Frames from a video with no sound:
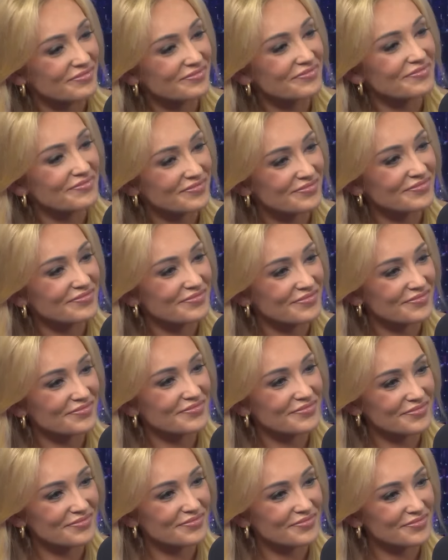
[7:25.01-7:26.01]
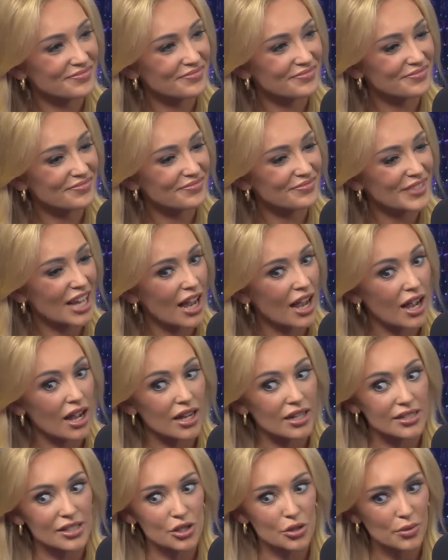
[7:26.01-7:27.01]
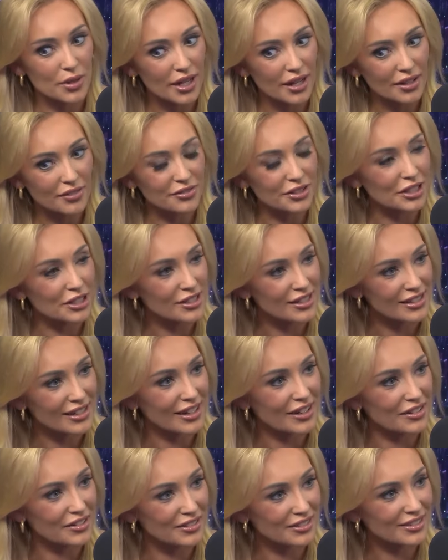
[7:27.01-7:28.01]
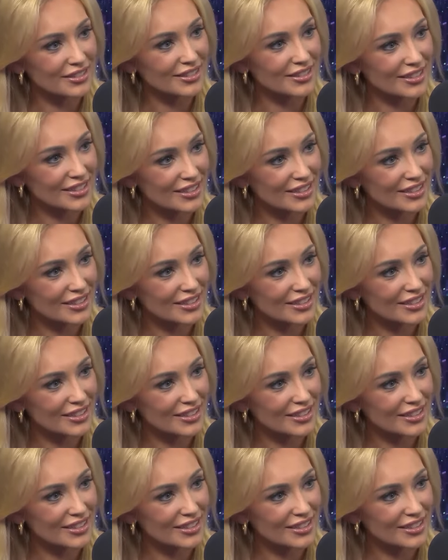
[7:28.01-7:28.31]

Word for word: long have you been at Fox? 2.5 years now. Okay, and